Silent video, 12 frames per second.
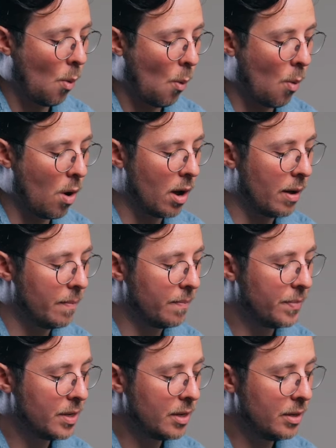
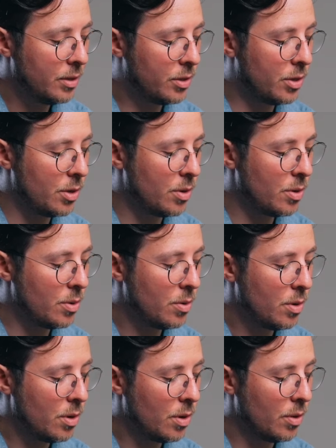1, 2,
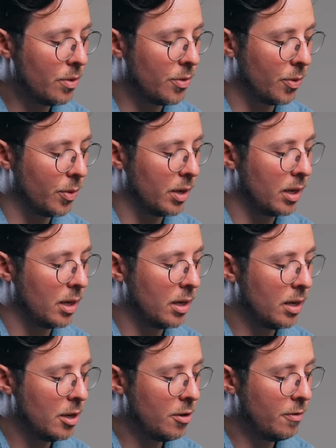3,
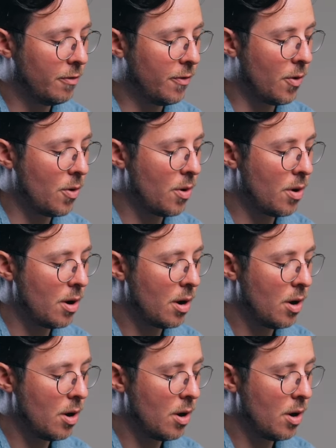4.